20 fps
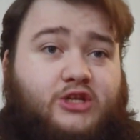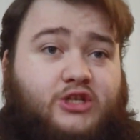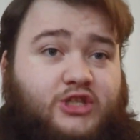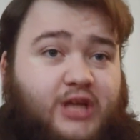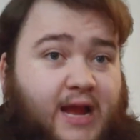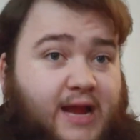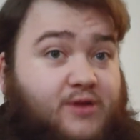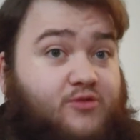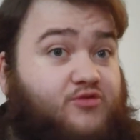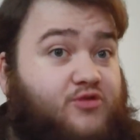
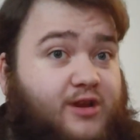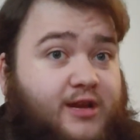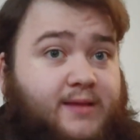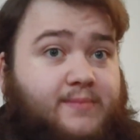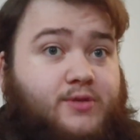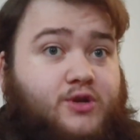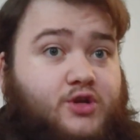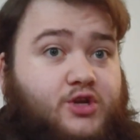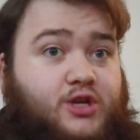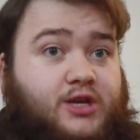generally
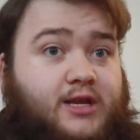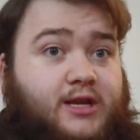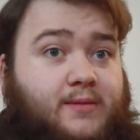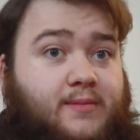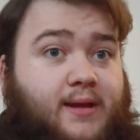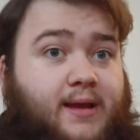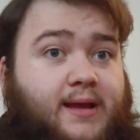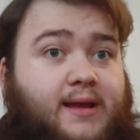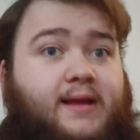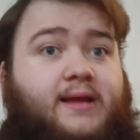
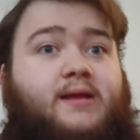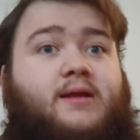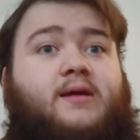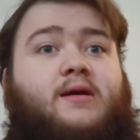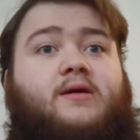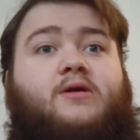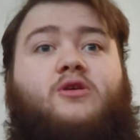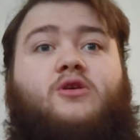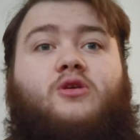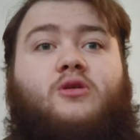machine made,
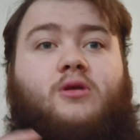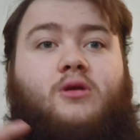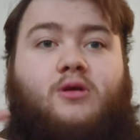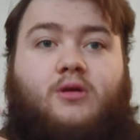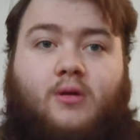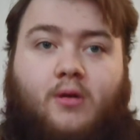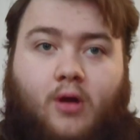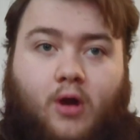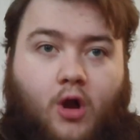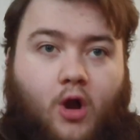
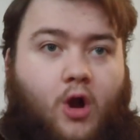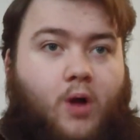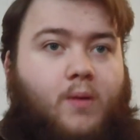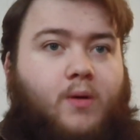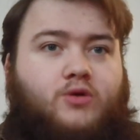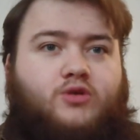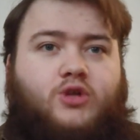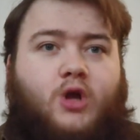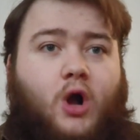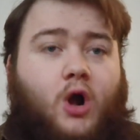
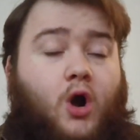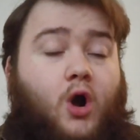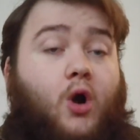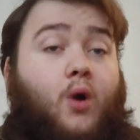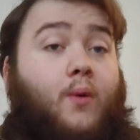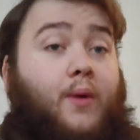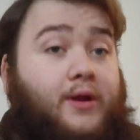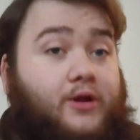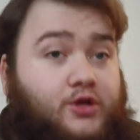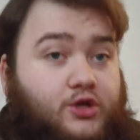almost
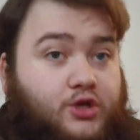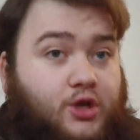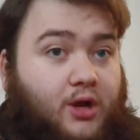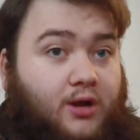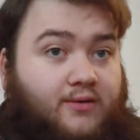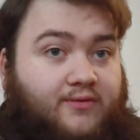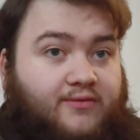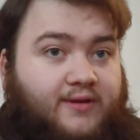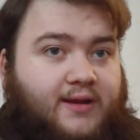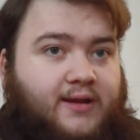always
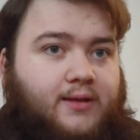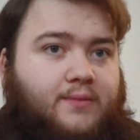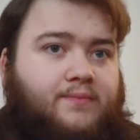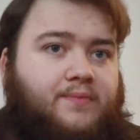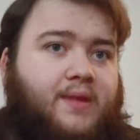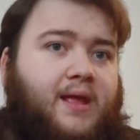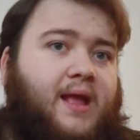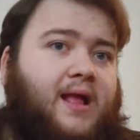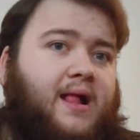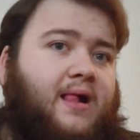short filler.
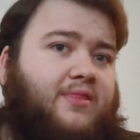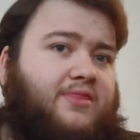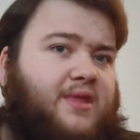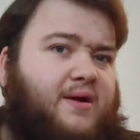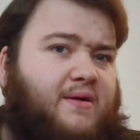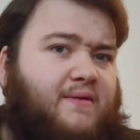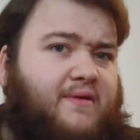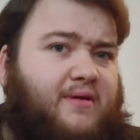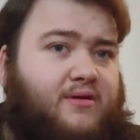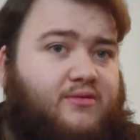
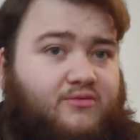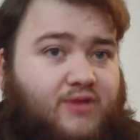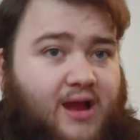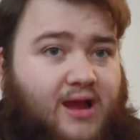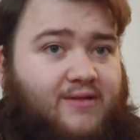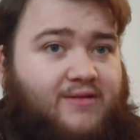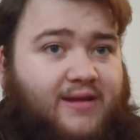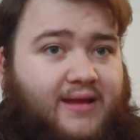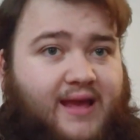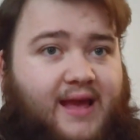There are very
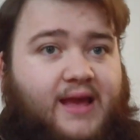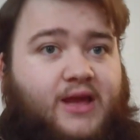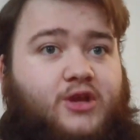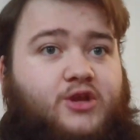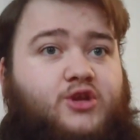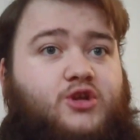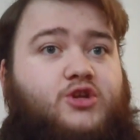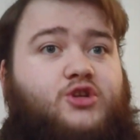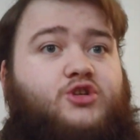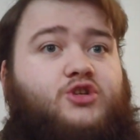rare
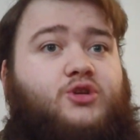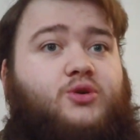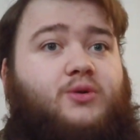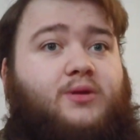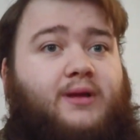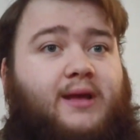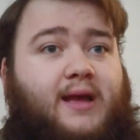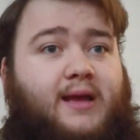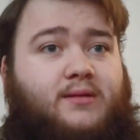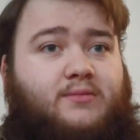occasions
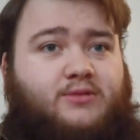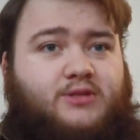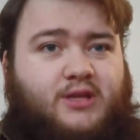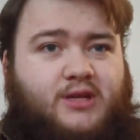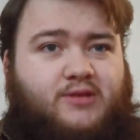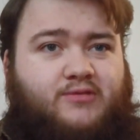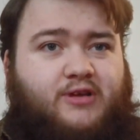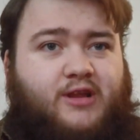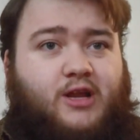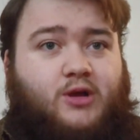you'll get
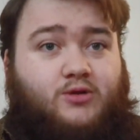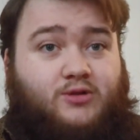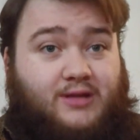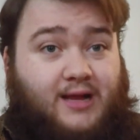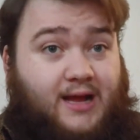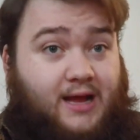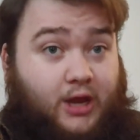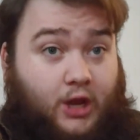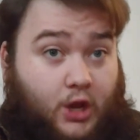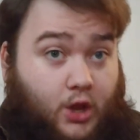cigarillos
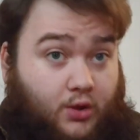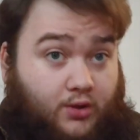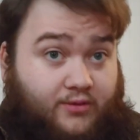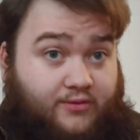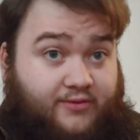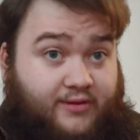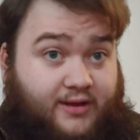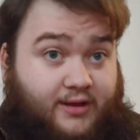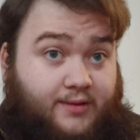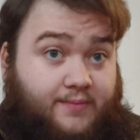that are
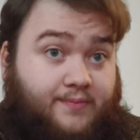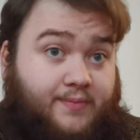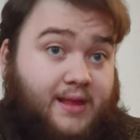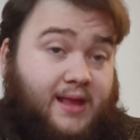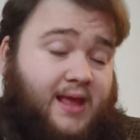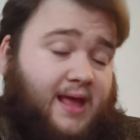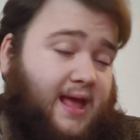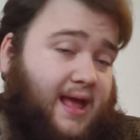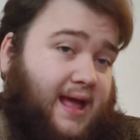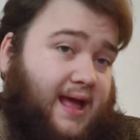long filler,
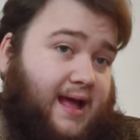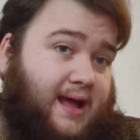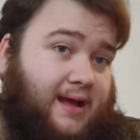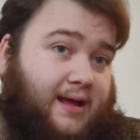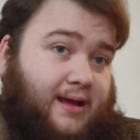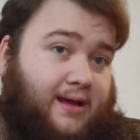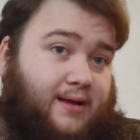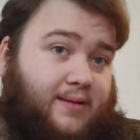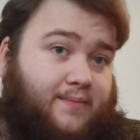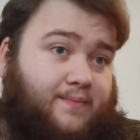
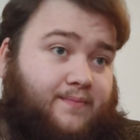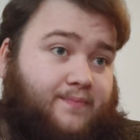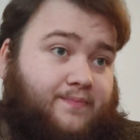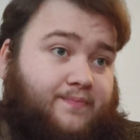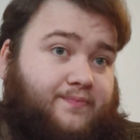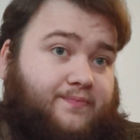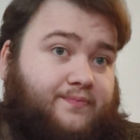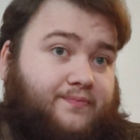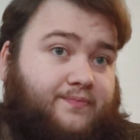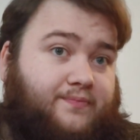
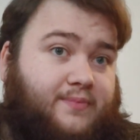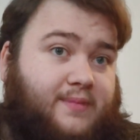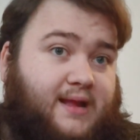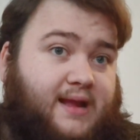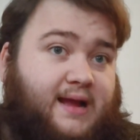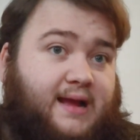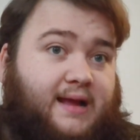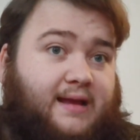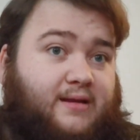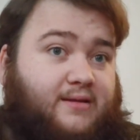
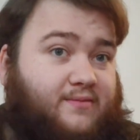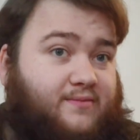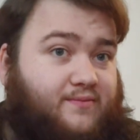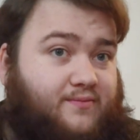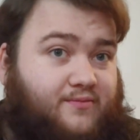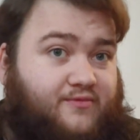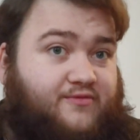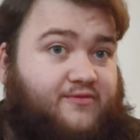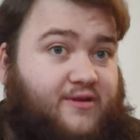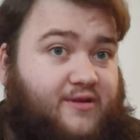and
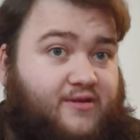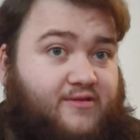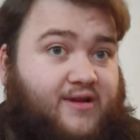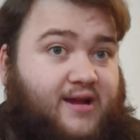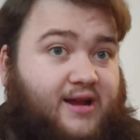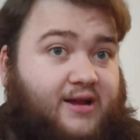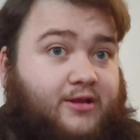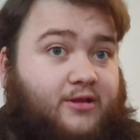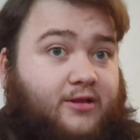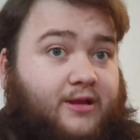very
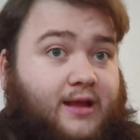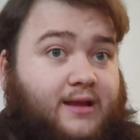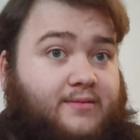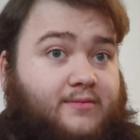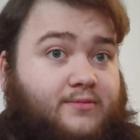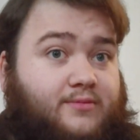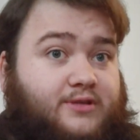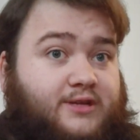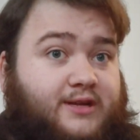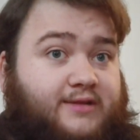rare you'll
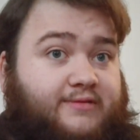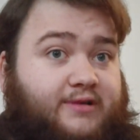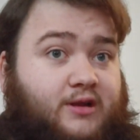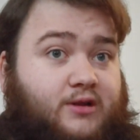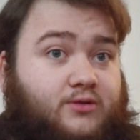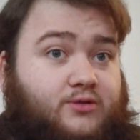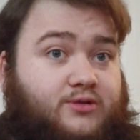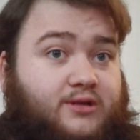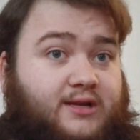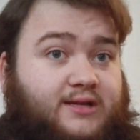get
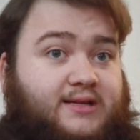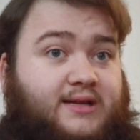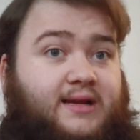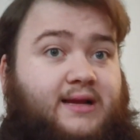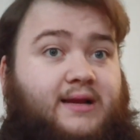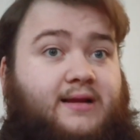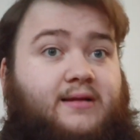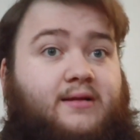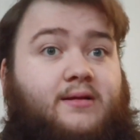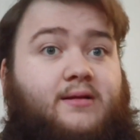cigarillos that
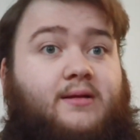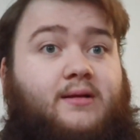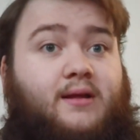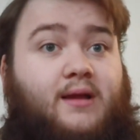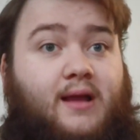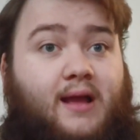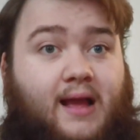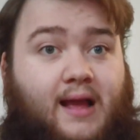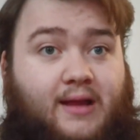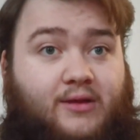are
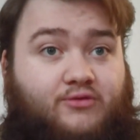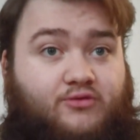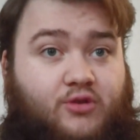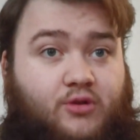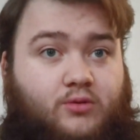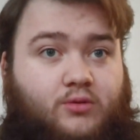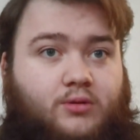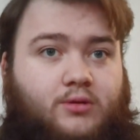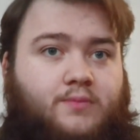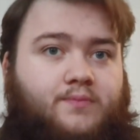hand
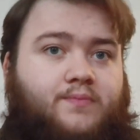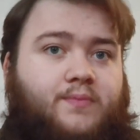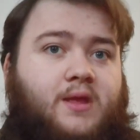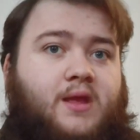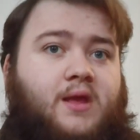rolled.